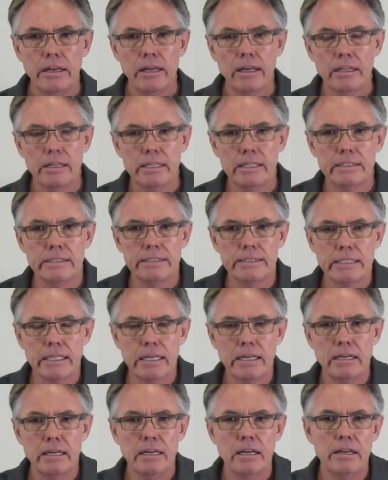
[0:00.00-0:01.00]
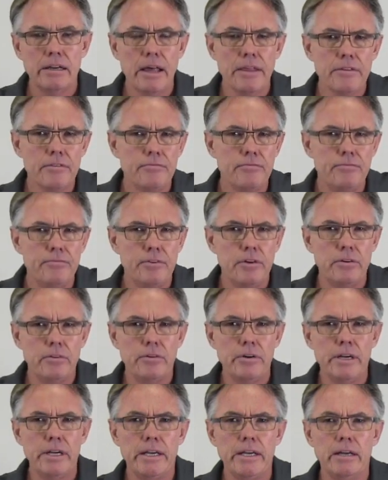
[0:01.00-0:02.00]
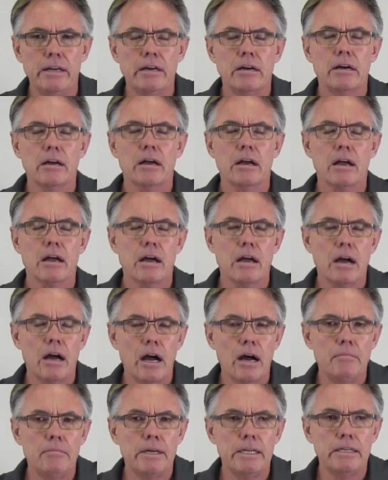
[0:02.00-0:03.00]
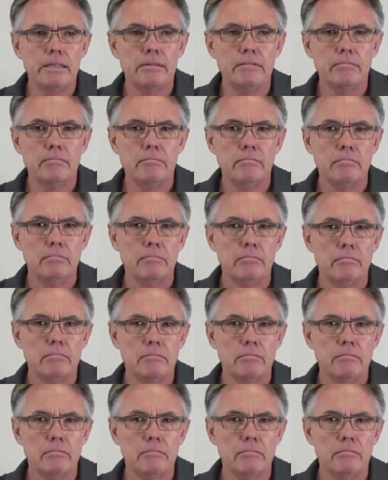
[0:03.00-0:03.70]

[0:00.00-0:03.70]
Now there's another very common